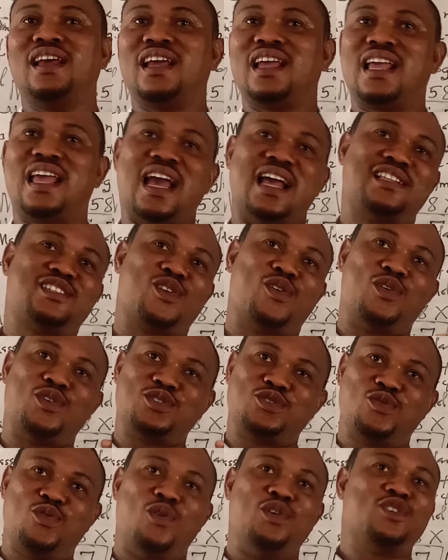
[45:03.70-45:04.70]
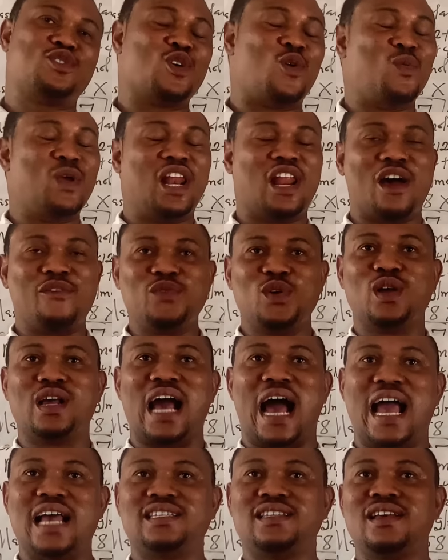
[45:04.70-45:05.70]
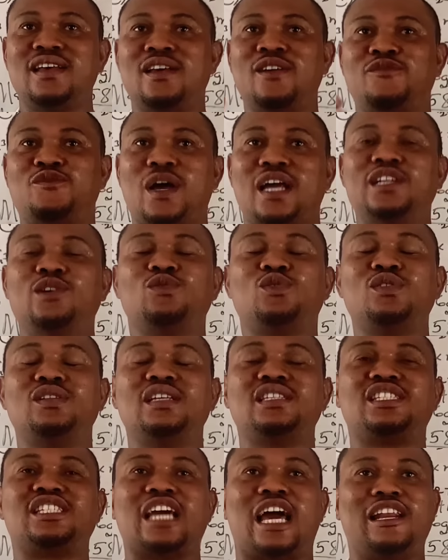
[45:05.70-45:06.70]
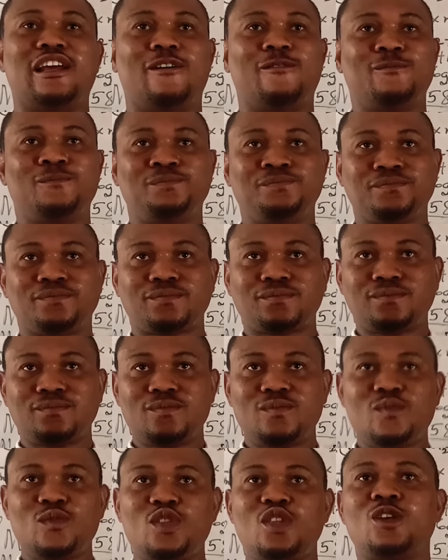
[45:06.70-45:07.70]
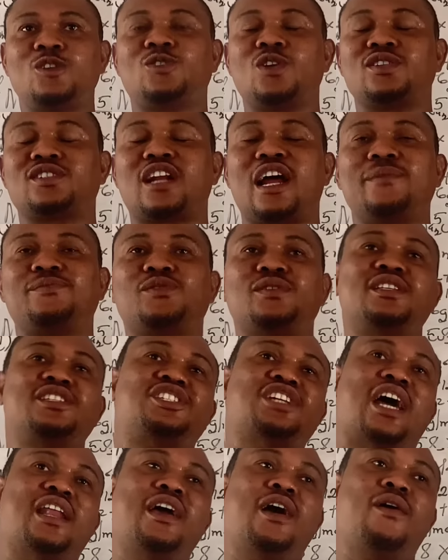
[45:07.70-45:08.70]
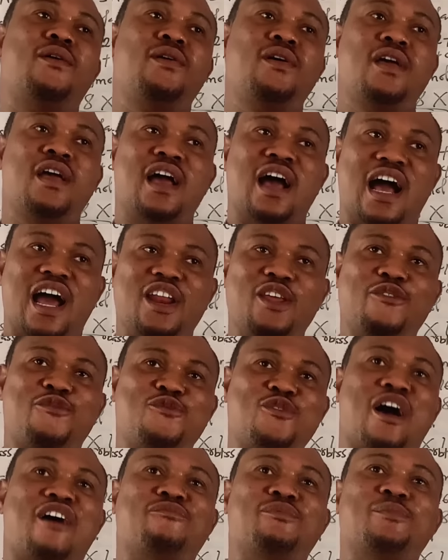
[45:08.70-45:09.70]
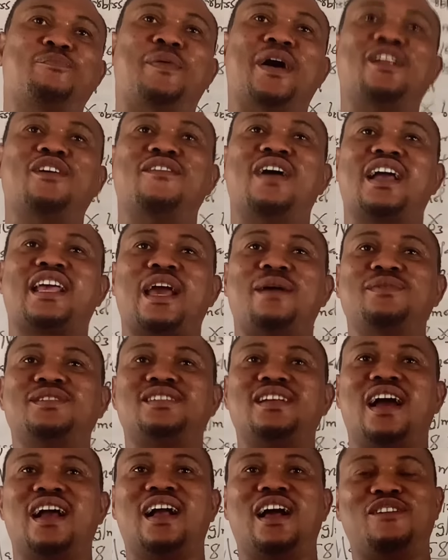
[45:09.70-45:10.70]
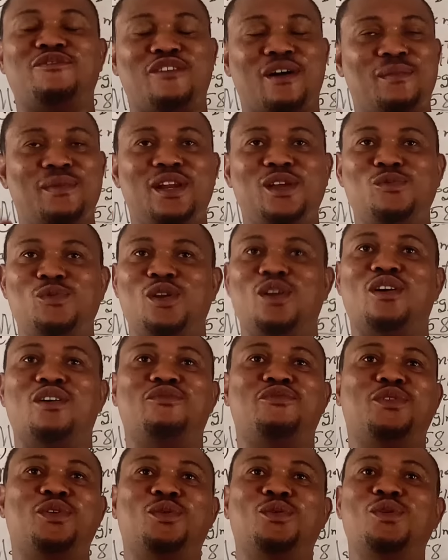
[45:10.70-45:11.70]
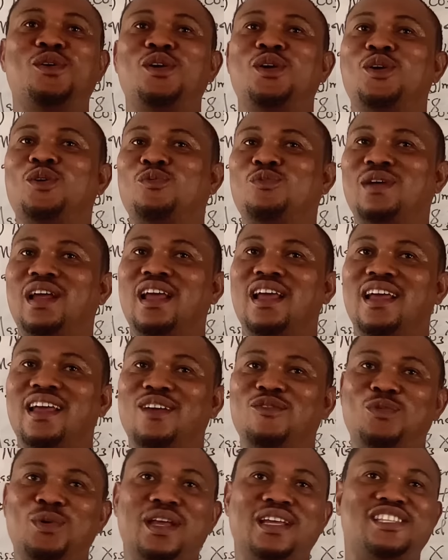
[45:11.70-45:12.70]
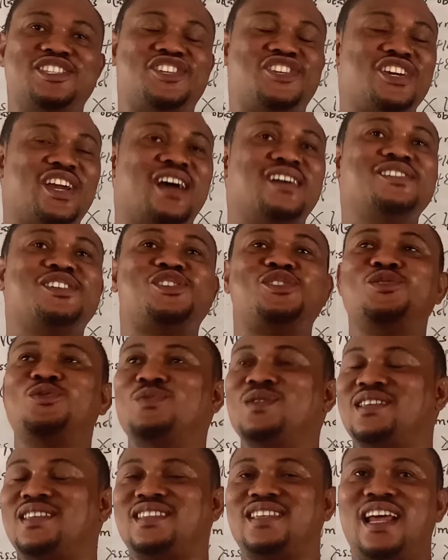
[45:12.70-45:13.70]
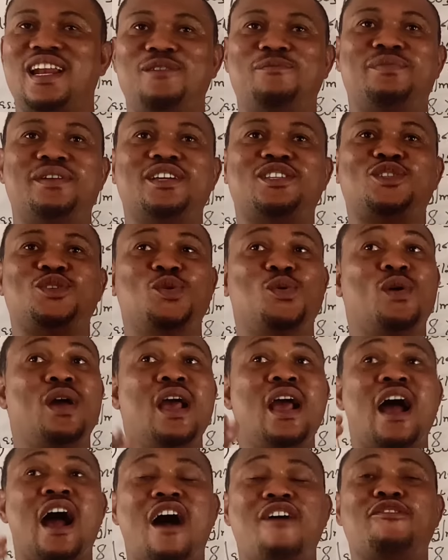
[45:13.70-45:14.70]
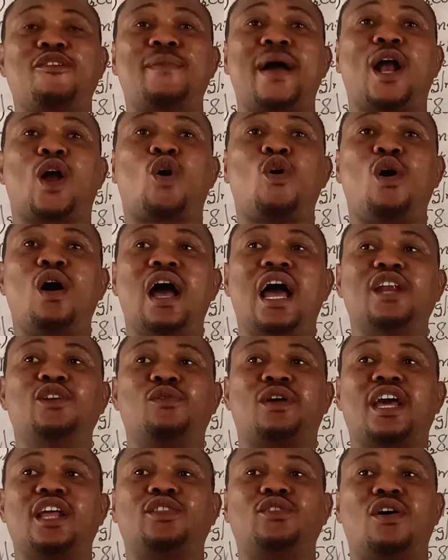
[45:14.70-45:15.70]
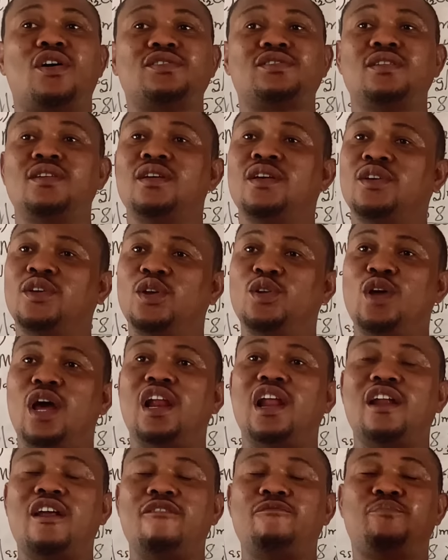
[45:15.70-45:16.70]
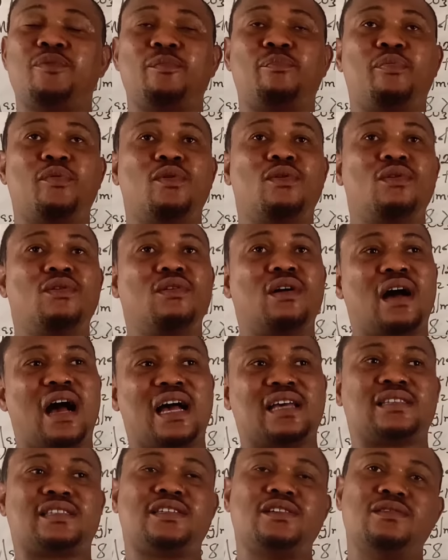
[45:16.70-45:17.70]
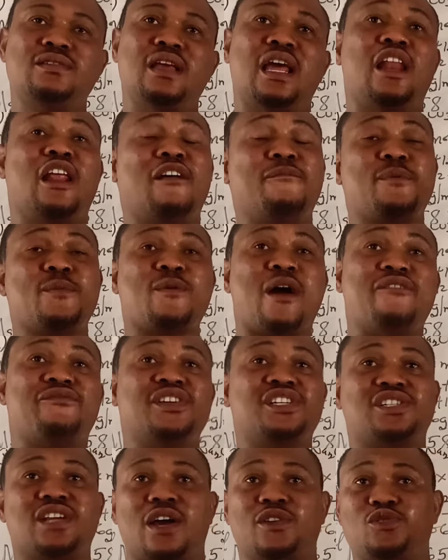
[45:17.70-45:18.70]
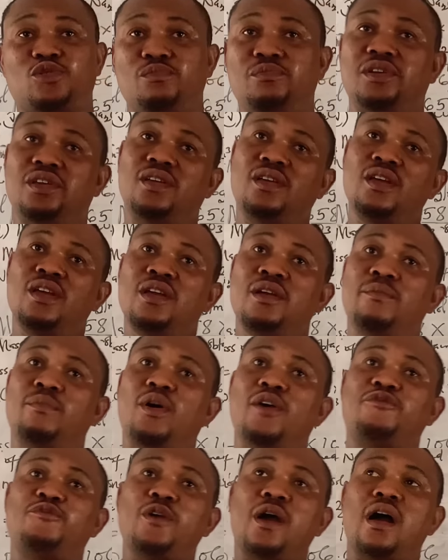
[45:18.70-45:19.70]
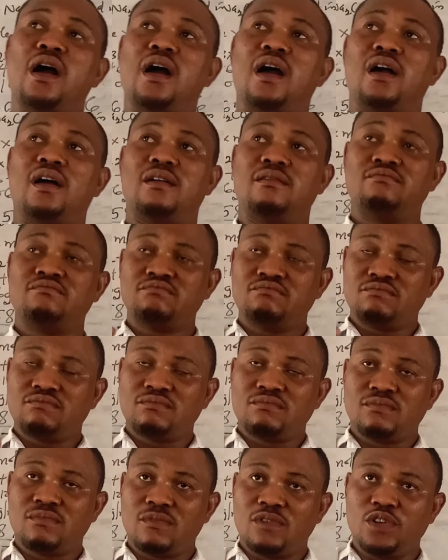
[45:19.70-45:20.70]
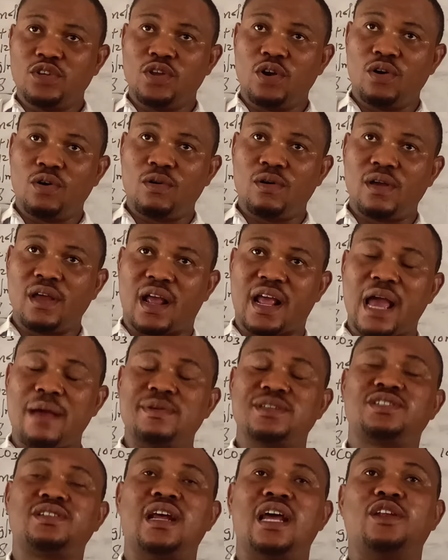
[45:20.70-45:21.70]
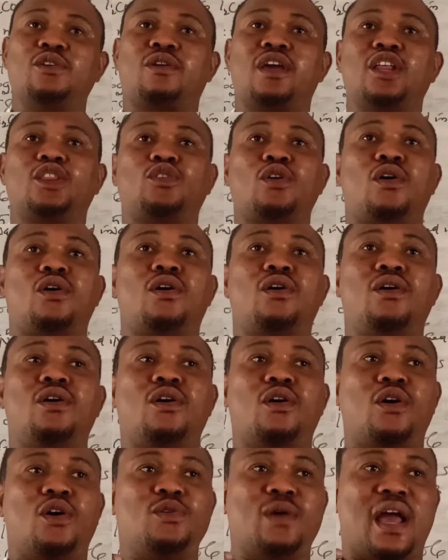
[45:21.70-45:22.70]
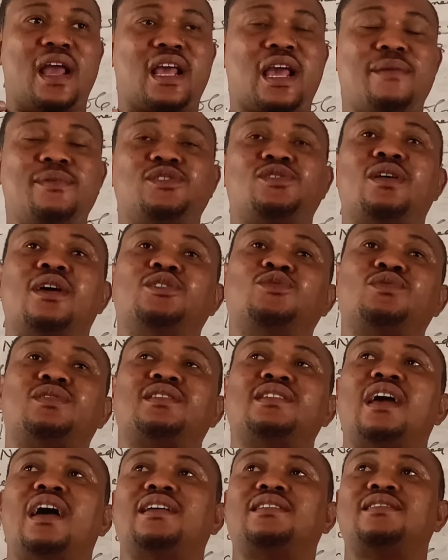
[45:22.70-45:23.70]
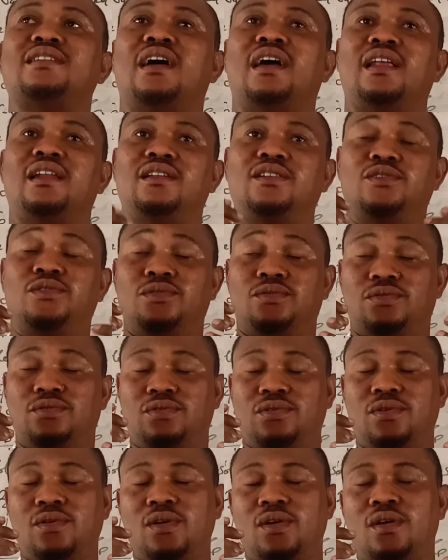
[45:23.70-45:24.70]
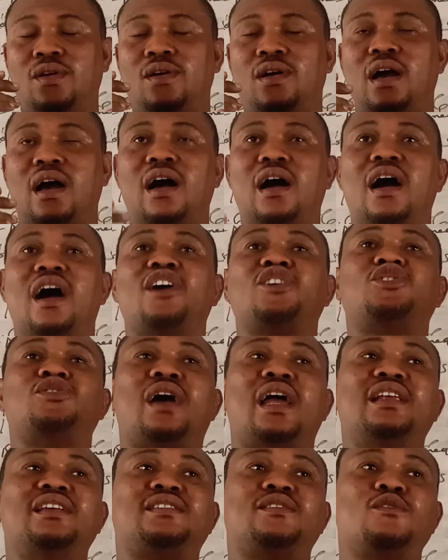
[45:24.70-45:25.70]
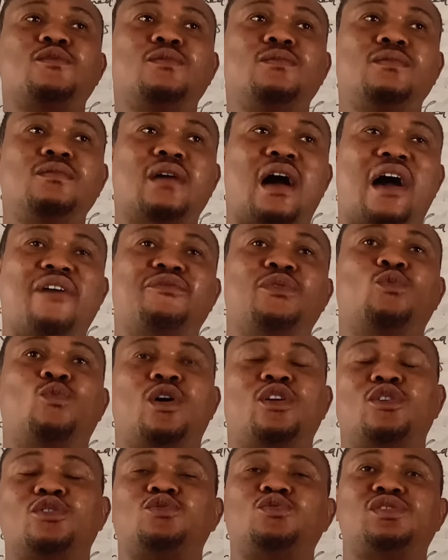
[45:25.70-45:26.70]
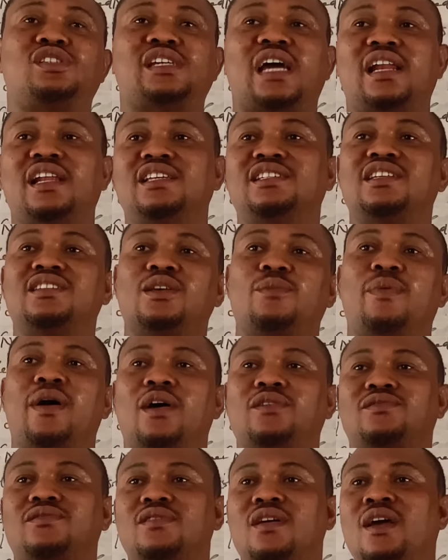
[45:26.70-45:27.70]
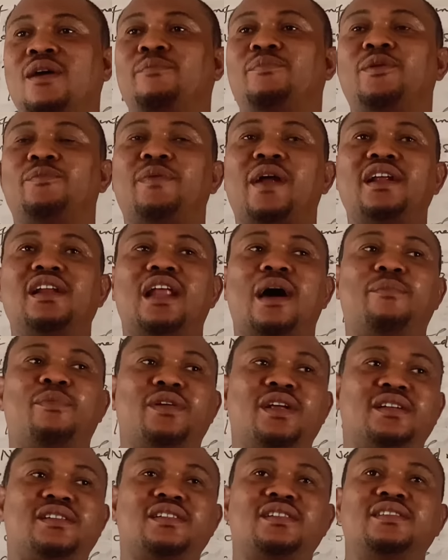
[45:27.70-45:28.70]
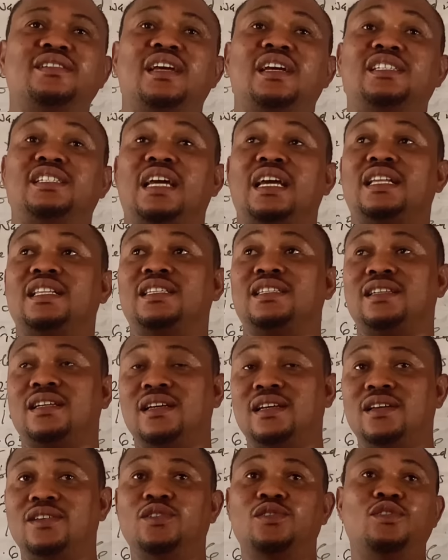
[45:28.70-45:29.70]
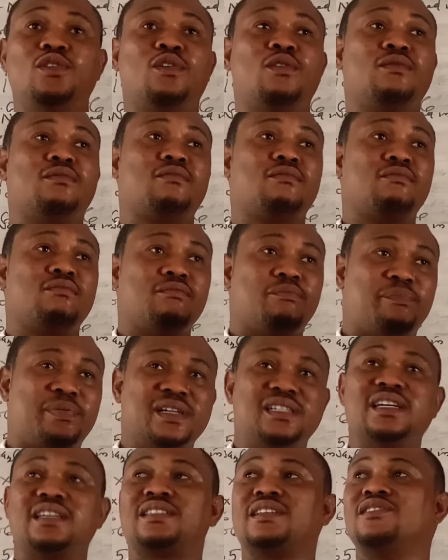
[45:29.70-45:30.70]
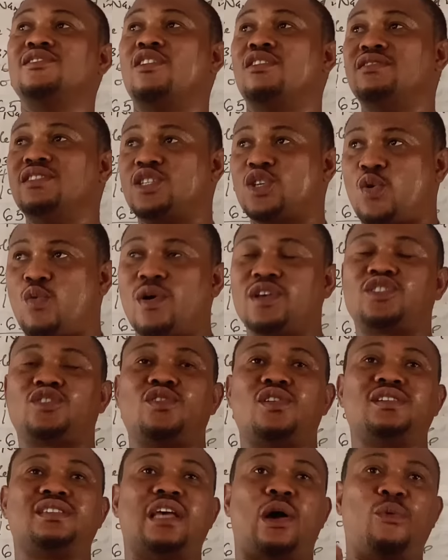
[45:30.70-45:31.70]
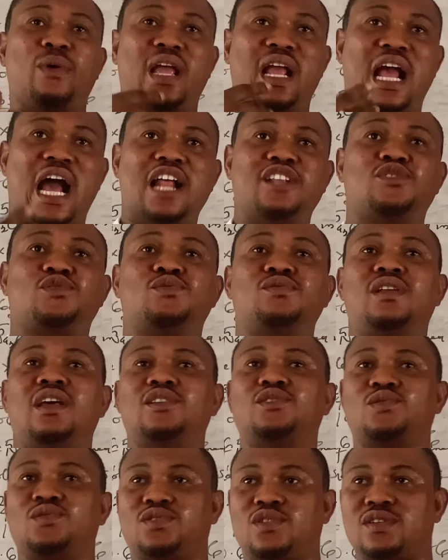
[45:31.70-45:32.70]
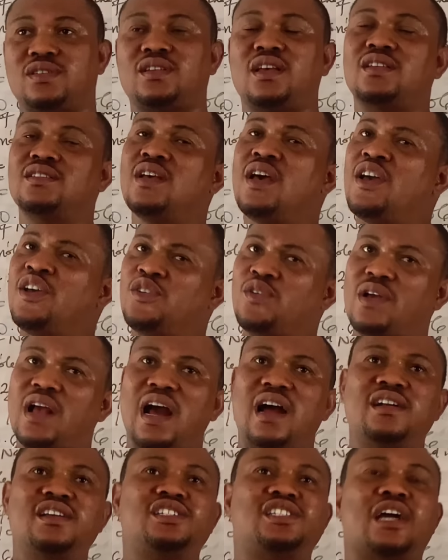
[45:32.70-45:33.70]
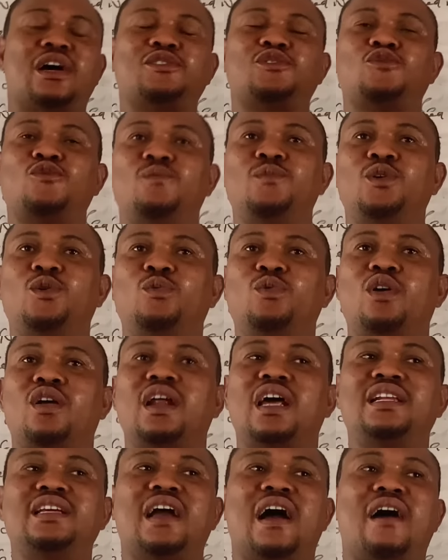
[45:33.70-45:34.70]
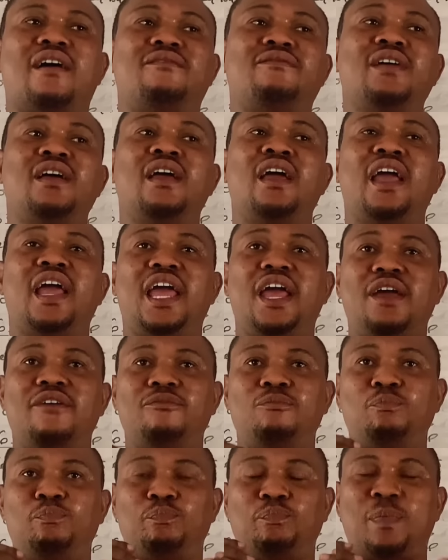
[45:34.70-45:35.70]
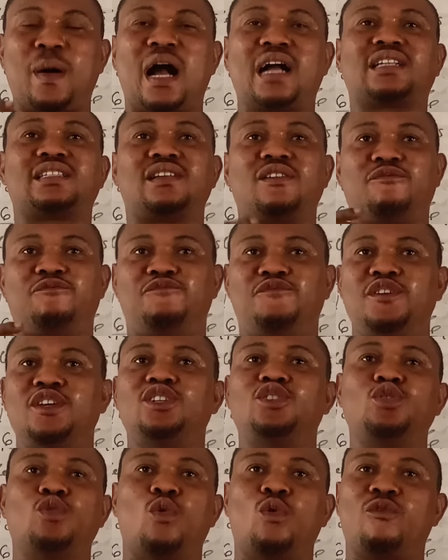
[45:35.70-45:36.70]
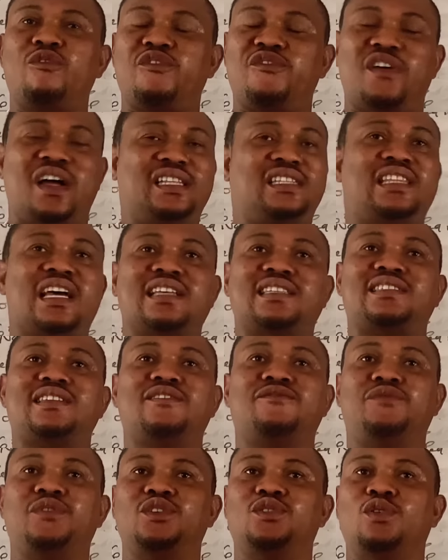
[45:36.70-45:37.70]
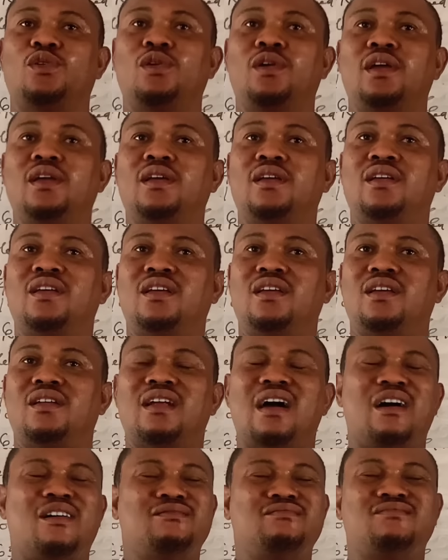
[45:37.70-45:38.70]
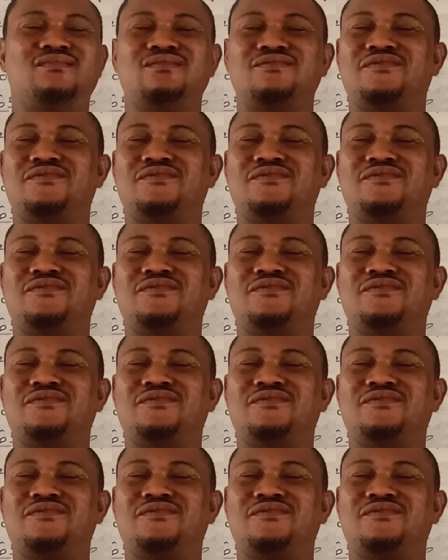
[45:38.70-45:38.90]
get us going. So we love you guys. If you are new to this channel, subscribe to the channel. And if you have been part of our Chemistry and God family, we love you. we cherish you, we celebrate you. And for my co-educators, you know, a lot of people have reached out to me. But if you are, you know, a chemistry educator or you're a chemistry enthusiast and you are actually still having one or two challenges about preparing laboratory reagents, you know, predicting all these questions that will guide students to success, you can reach out to me. We already have a packed video, fantastic video, around